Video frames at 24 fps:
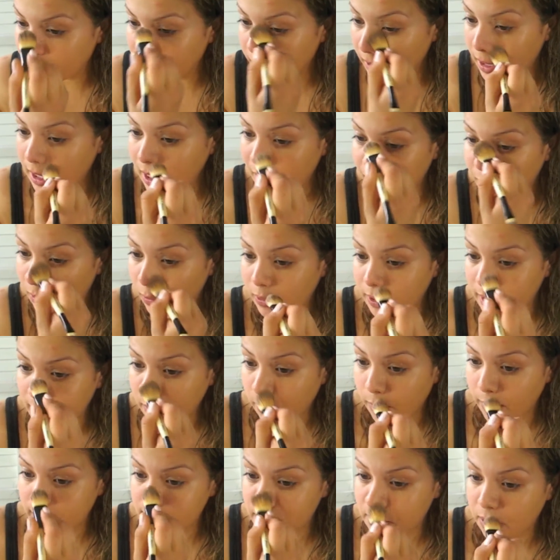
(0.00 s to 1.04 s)
and I'm only
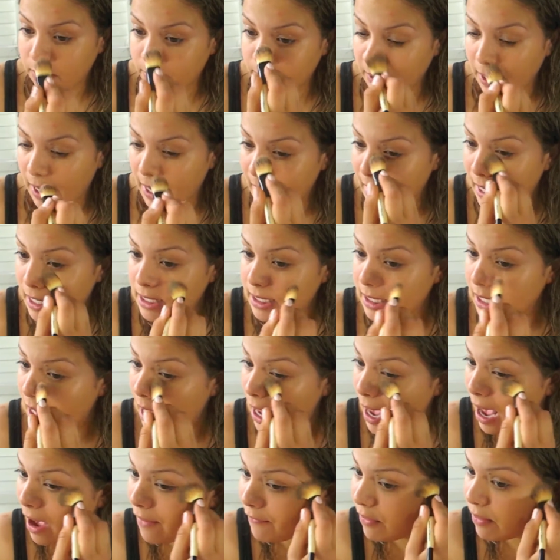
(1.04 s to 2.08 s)
going to apply it to
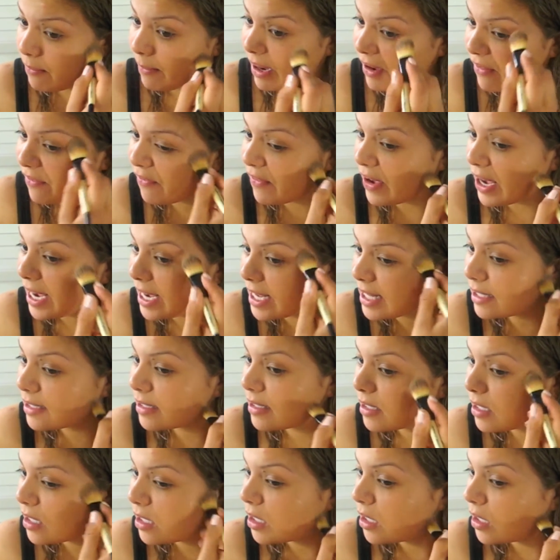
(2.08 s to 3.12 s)
half of my
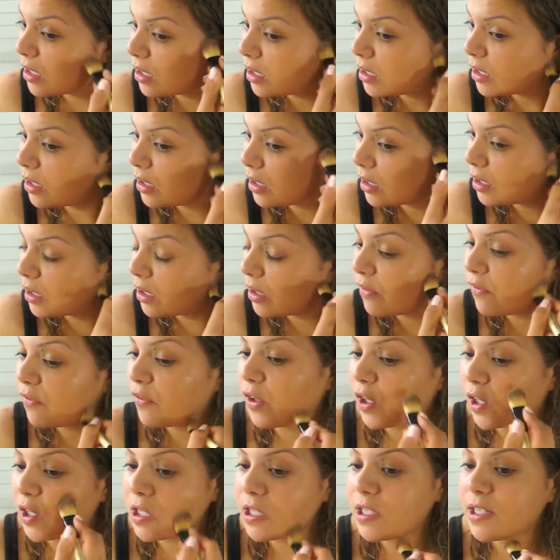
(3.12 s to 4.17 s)
face
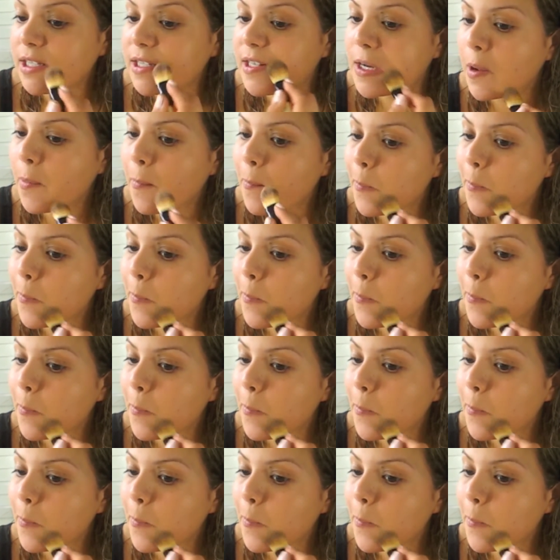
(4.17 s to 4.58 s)
first.